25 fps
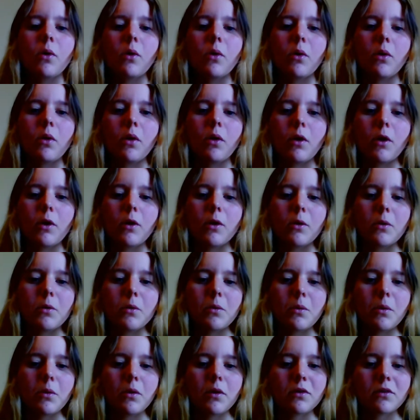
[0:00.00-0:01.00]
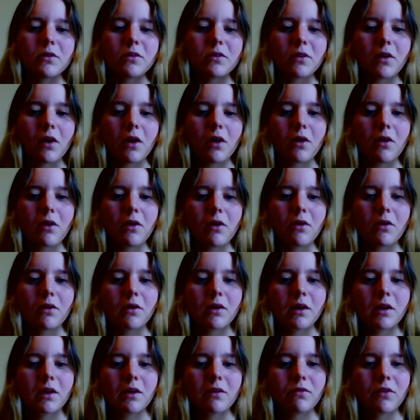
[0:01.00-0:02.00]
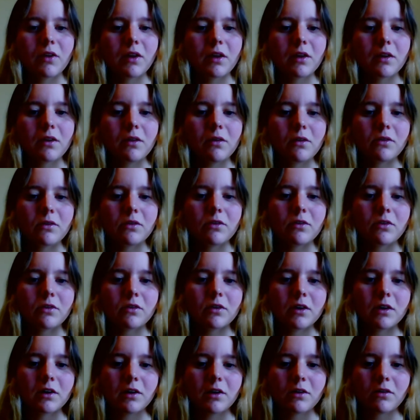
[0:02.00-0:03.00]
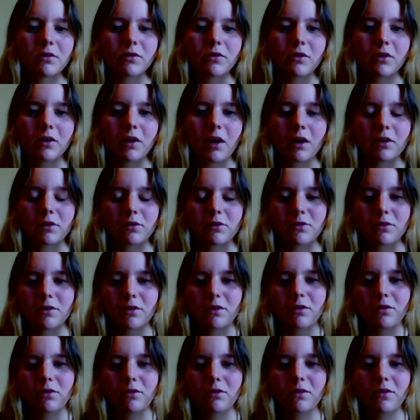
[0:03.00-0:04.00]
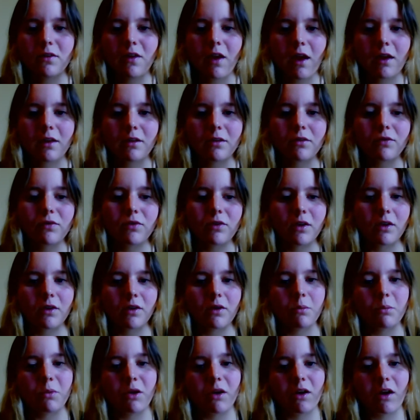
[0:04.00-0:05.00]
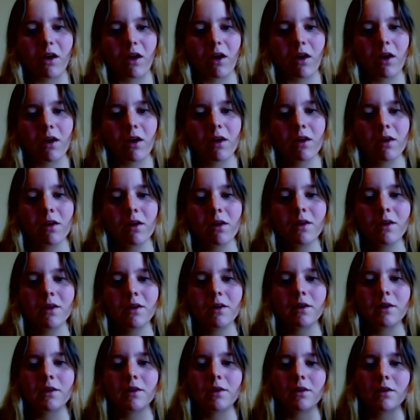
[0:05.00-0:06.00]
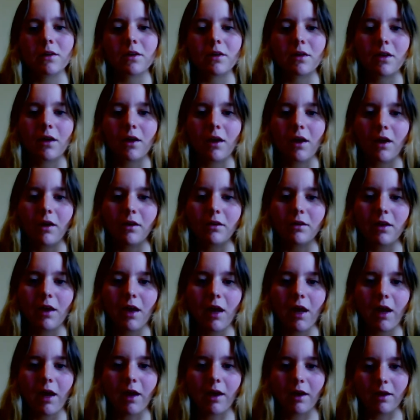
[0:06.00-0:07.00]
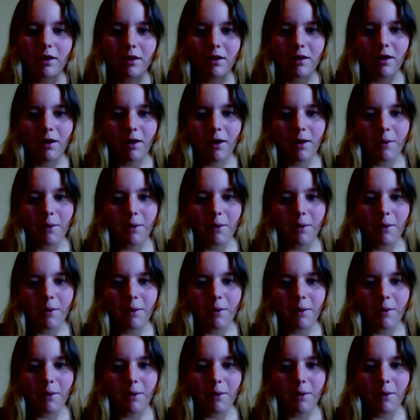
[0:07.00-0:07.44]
or also giving you a short introduction to science phenomena. Okay,